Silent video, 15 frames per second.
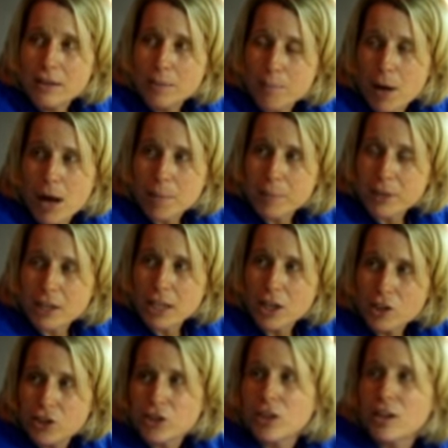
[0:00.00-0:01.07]
the
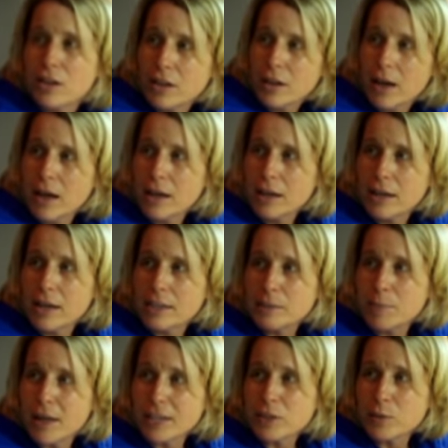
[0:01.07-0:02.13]
population
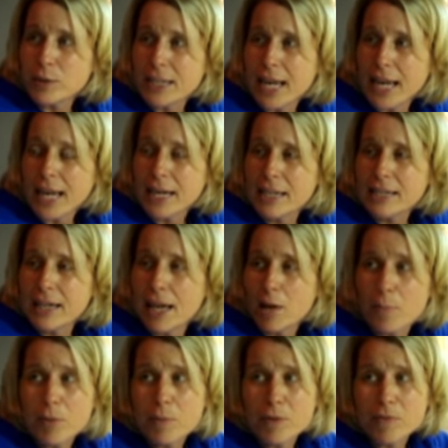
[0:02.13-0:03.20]
as best we can and to
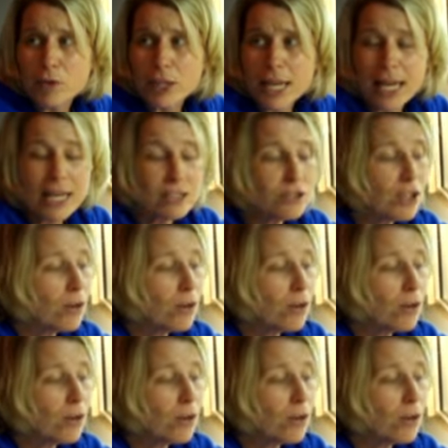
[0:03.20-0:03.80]
help them if we can.